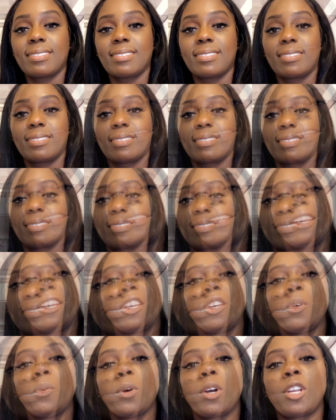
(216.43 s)
Another
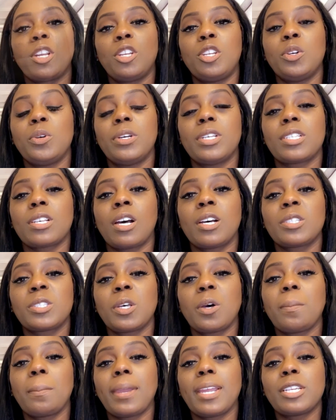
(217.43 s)
thing you want to do is
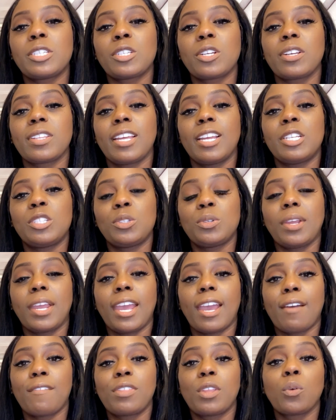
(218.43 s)
also make sure that you
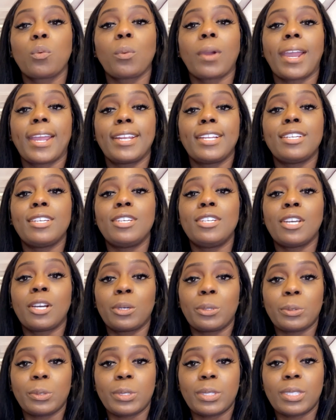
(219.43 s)
have the right
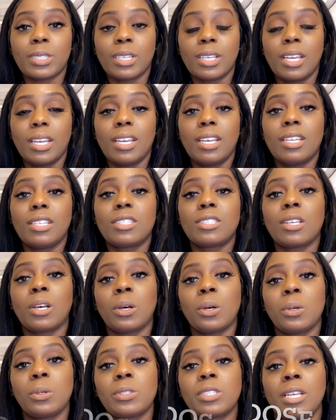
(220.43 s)
dose.
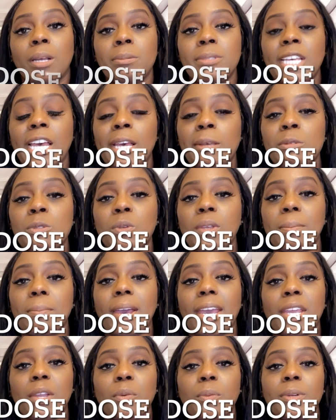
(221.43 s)
So sometimes we
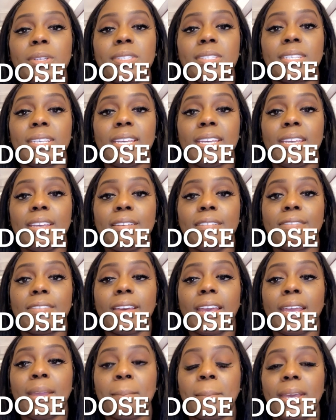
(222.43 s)
might receive
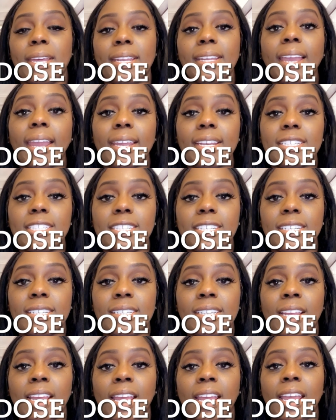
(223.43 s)
a
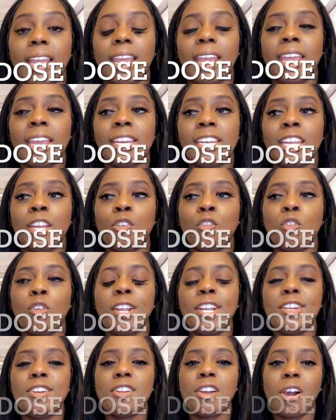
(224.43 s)
medication, and if
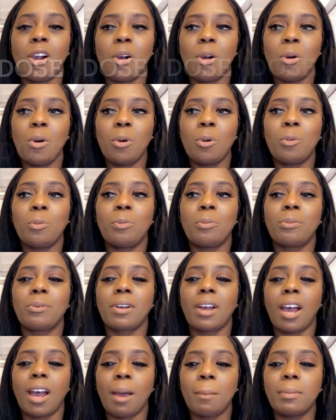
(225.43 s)
we know
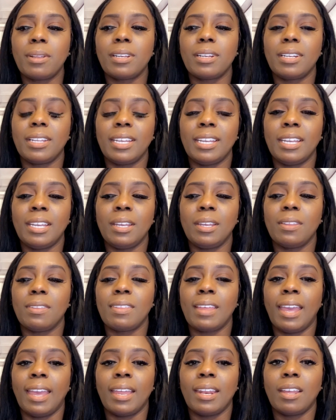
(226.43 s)
commonly
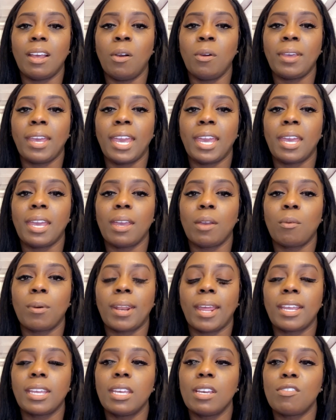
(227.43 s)
that, okay, when
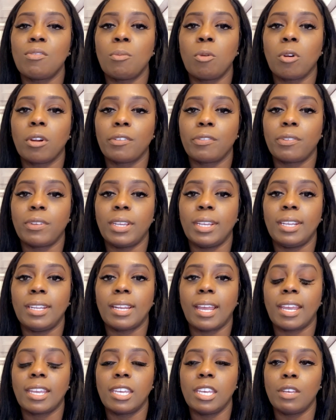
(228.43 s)
I give
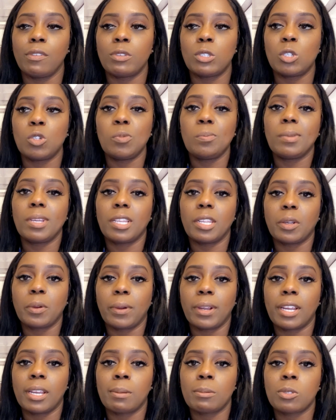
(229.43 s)
morphine, I give 2
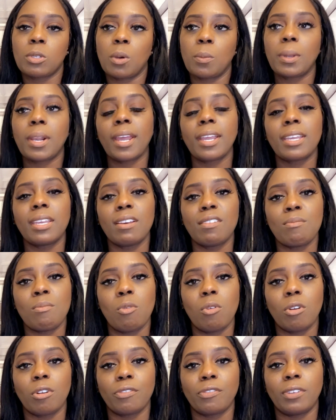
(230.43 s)
milligrams. So when I give
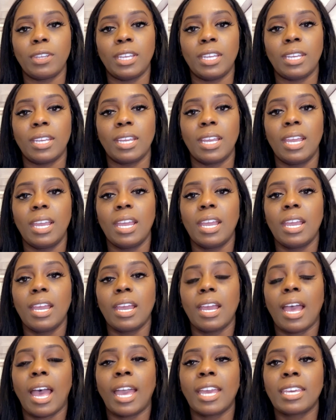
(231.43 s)
morphine,
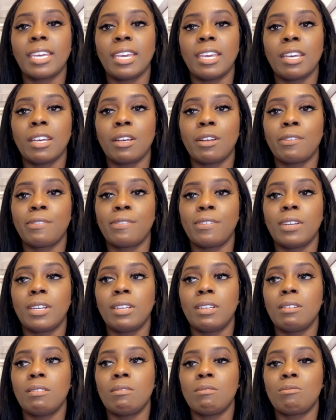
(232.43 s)
I give
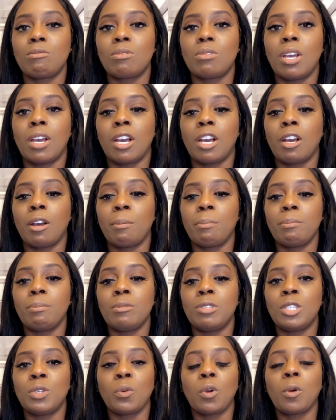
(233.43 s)

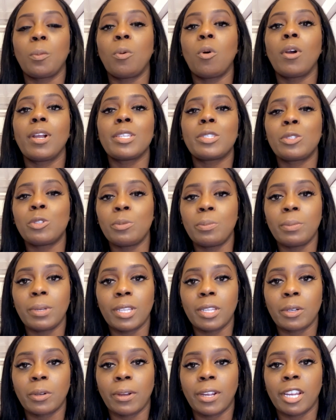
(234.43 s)
0.2
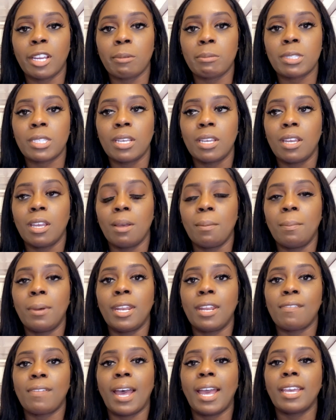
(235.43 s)
milligrams. But
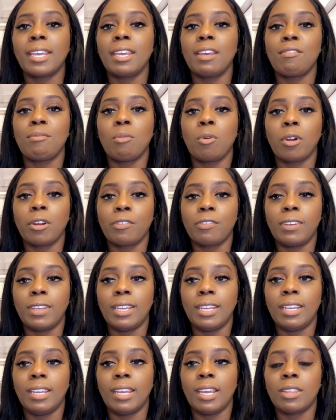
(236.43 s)
if I give
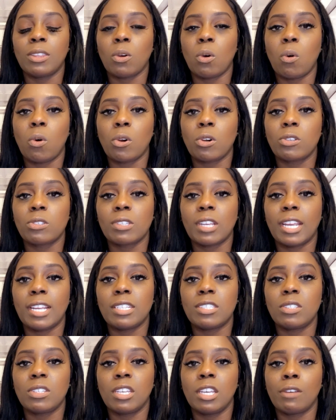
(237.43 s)
morphine and the order say
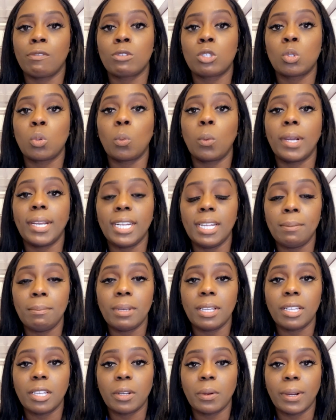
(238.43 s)
to give 20
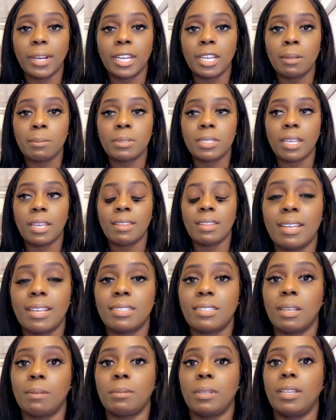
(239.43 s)
milligrams, and
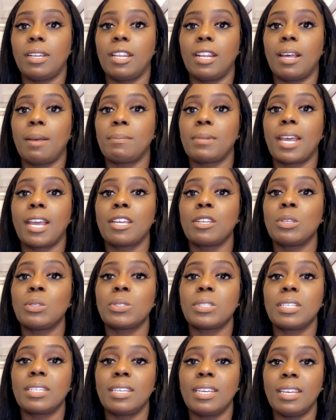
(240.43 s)
something that I'm not
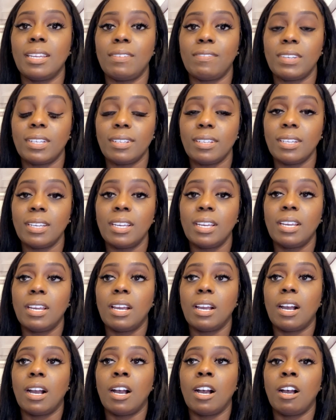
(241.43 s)
used to giving,
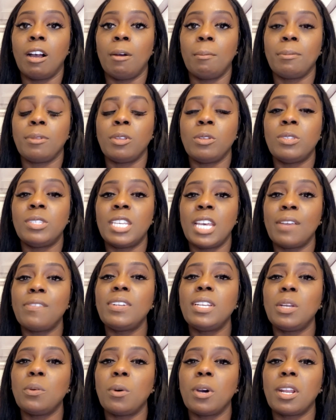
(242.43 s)
you
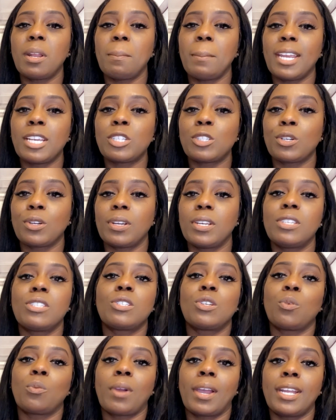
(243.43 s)
definitely want to make sure it's
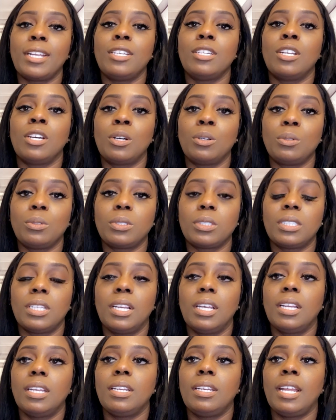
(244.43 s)
the right dose.
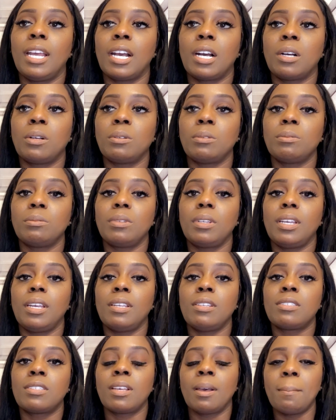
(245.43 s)
Now,
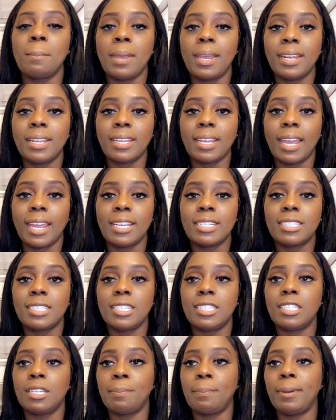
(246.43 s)
some
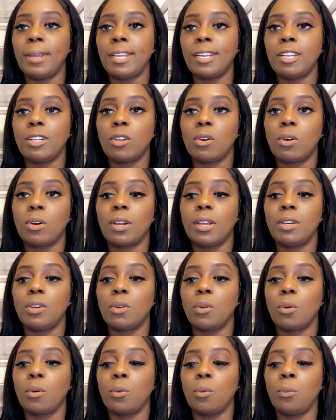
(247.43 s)
medication, depending on
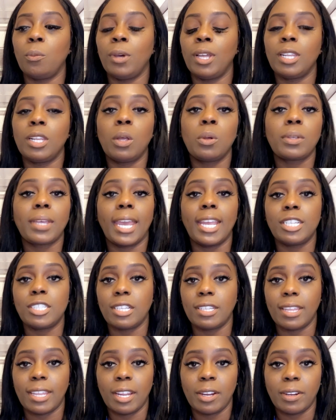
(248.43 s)
what
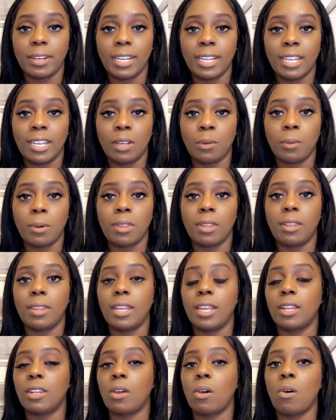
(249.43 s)
location they're in, whether
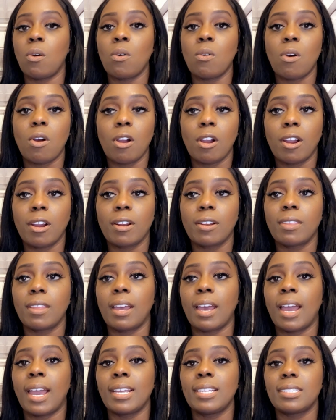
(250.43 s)
they're in the OR, the
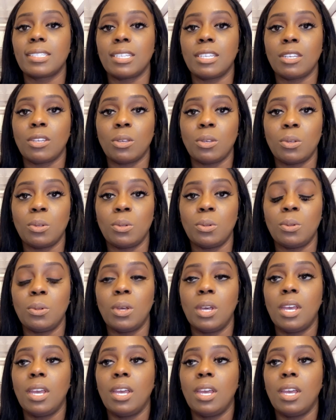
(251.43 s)
ICU,